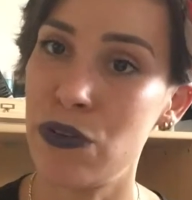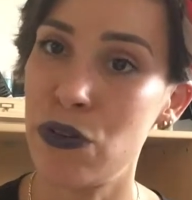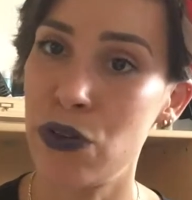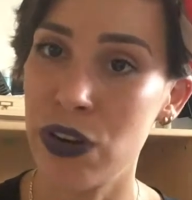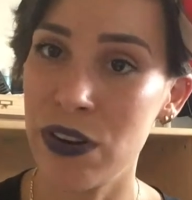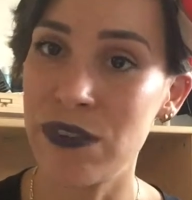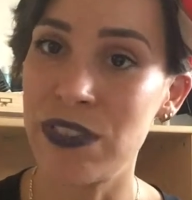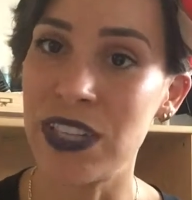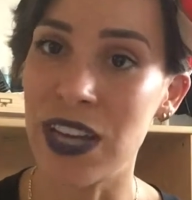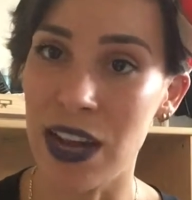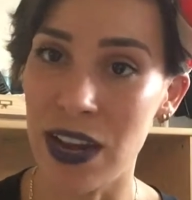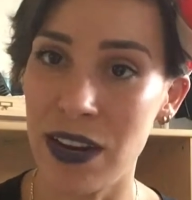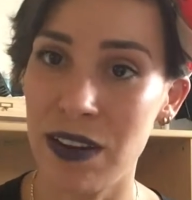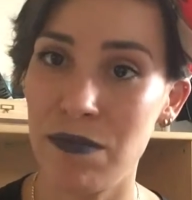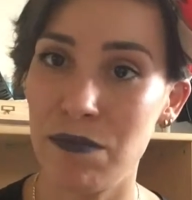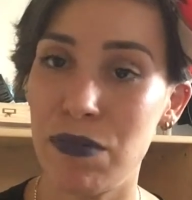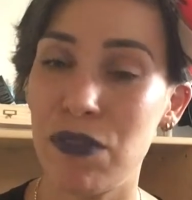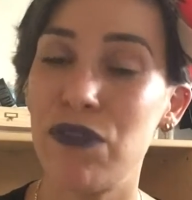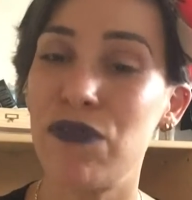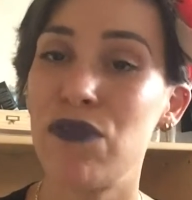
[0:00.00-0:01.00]
could have
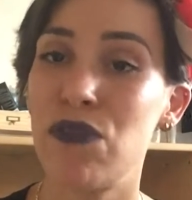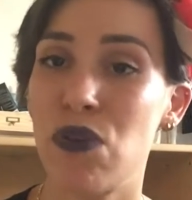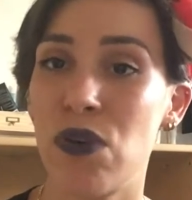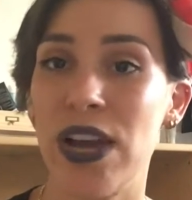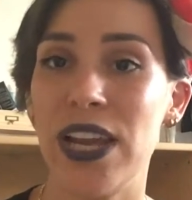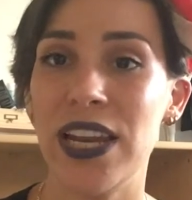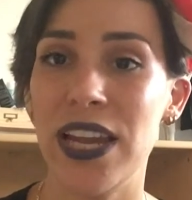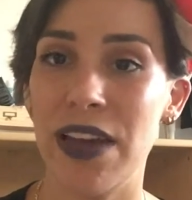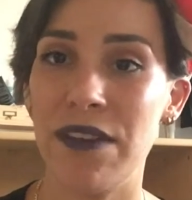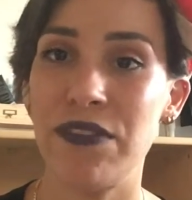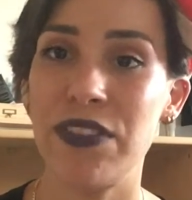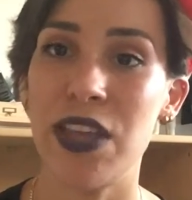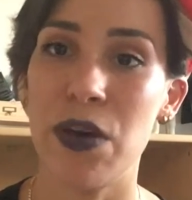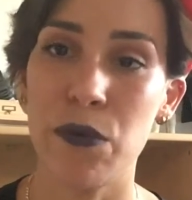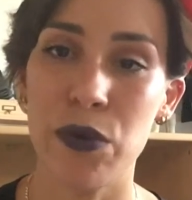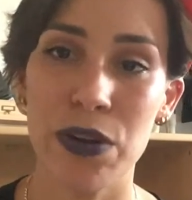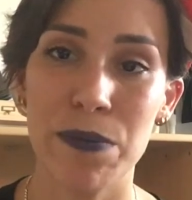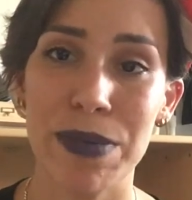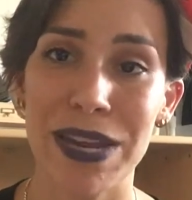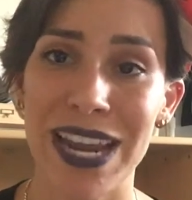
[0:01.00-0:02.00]
done before I left that
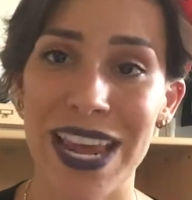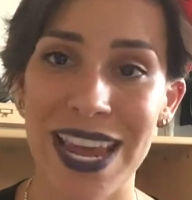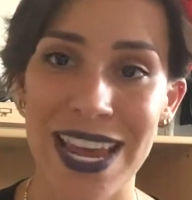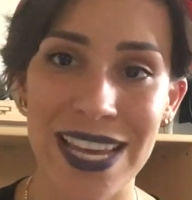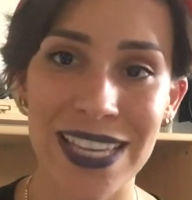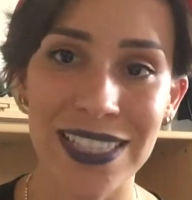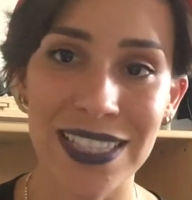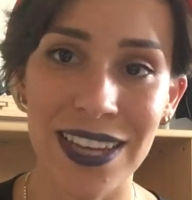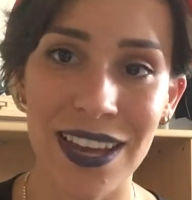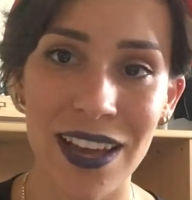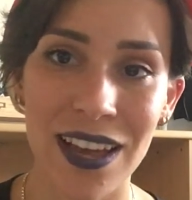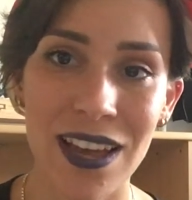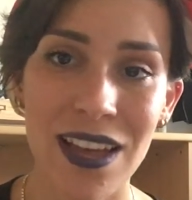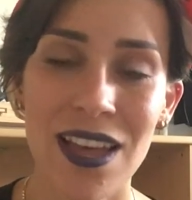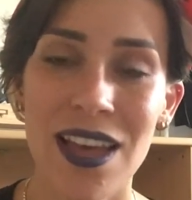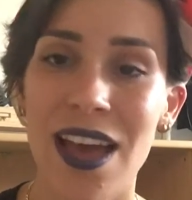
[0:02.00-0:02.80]
would have been easier.